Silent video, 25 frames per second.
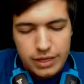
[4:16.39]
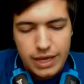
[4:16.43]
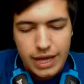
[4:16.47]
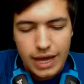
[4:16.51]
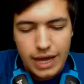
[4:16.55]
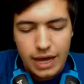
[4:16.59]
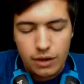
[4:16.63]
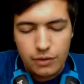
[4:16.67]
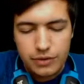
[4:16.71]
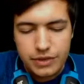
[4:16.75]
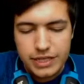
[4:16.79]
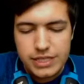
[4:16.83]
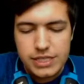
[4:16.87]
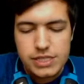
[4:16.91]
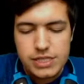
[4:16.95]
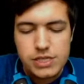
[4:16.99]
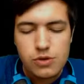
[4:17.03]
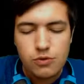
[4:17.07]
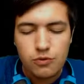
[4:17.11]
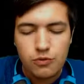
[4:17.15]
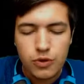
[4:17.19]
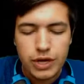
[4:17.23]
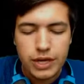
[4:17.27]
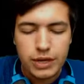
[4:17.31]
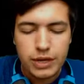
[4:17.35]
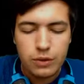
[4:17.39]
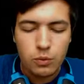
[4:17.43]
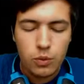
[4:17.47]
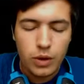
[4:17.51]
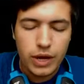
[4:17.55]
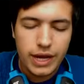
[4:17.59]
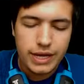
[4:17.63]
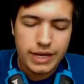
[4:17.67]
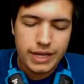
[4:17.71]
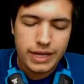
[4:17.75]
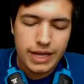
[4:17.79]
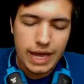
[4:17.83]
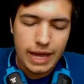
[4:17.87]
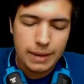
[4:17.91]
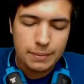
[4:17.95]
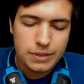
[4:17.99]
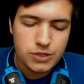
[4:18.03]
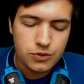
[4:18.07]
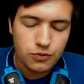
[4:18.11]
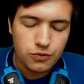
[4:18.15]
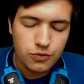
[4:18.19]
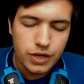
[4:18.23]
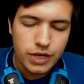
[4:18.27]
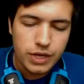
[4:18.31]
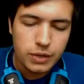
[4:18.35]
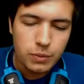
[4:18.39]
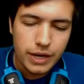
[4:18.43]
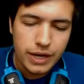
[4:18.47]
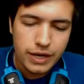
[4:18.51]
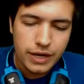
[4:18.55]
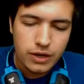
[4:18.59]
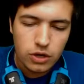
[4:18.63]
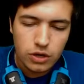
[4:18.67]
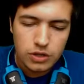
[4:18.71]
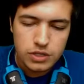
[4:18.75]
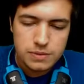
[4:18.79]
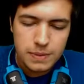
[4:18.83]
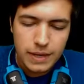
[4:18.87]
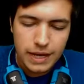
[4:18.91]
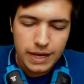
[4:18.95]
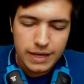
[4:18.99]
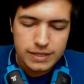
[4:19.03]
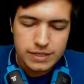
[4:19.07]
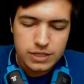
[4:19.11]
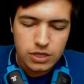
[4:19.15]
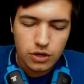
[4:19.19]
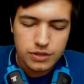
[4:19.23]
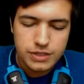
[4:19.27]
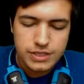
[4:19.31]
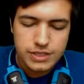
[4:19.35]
Now, this is a really weird game. It's a really weird concept.